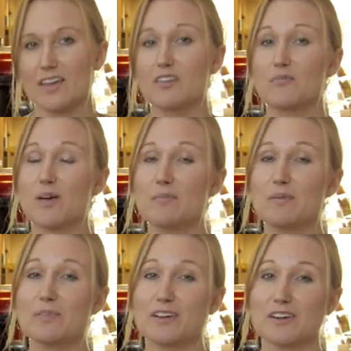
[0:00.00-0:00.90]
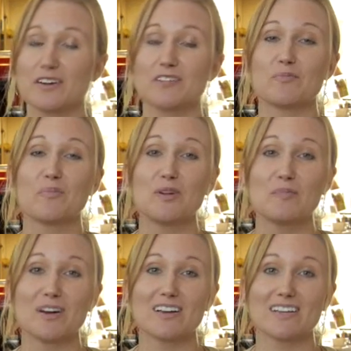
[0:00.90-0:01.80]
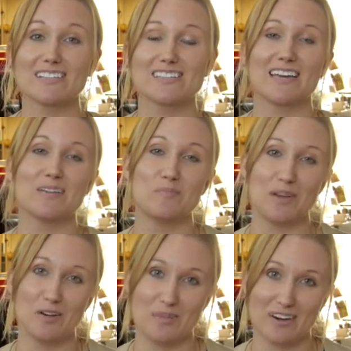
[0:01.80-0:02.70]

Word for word: You've probably heard of bull markets and bear